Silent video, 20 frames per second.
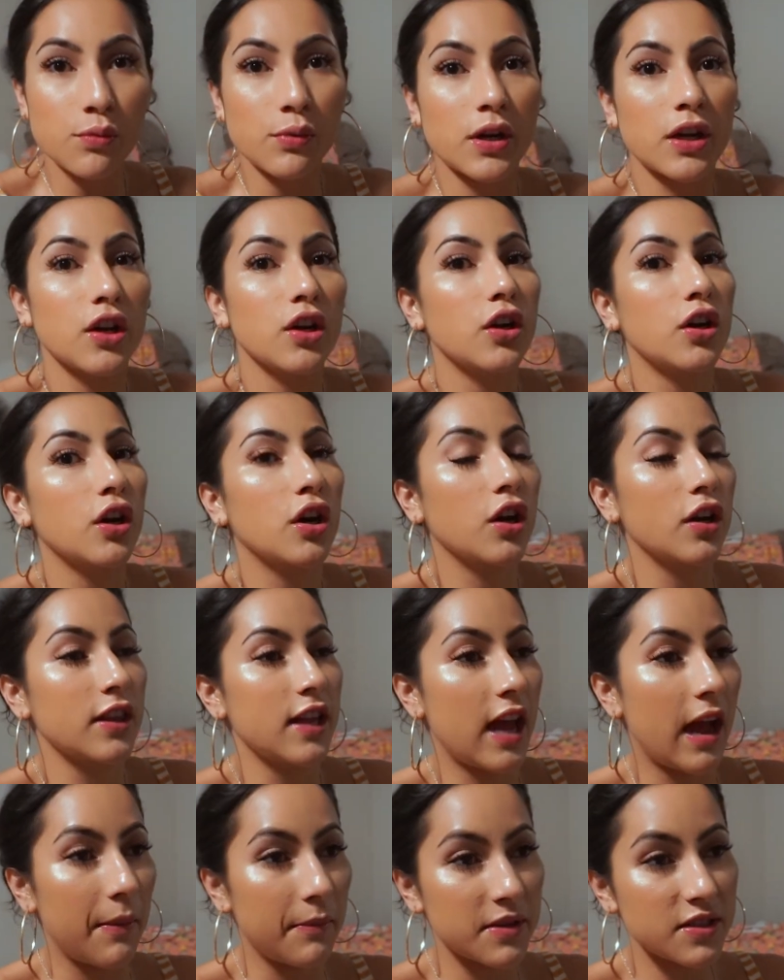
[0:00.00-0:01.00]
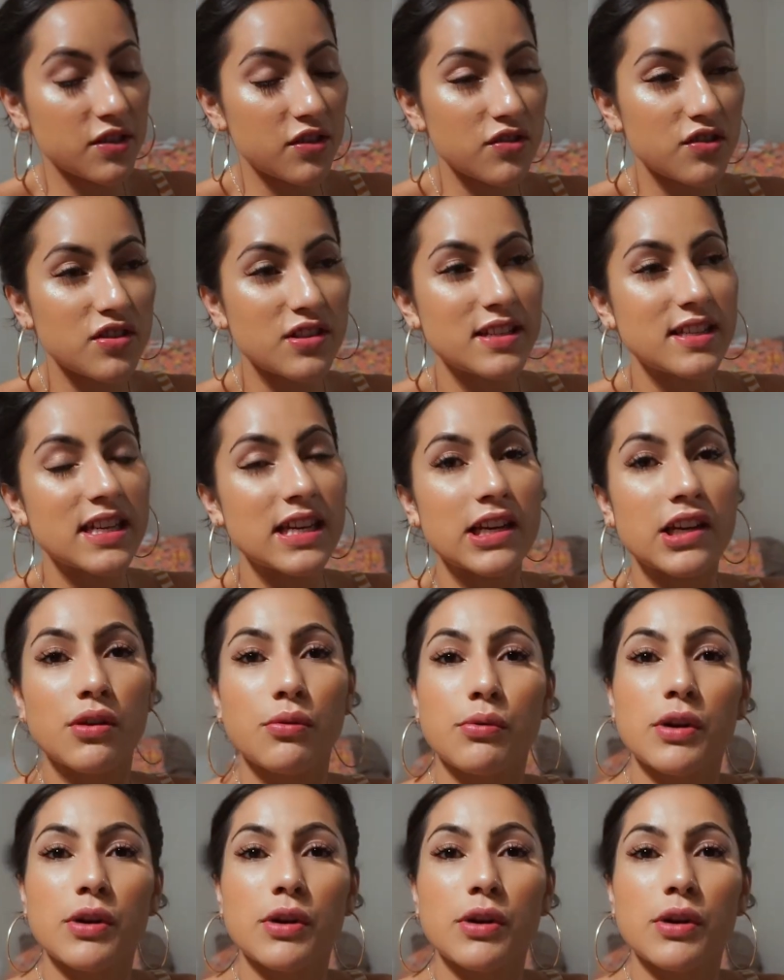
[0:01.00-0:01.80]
we look on the Amazon Stick,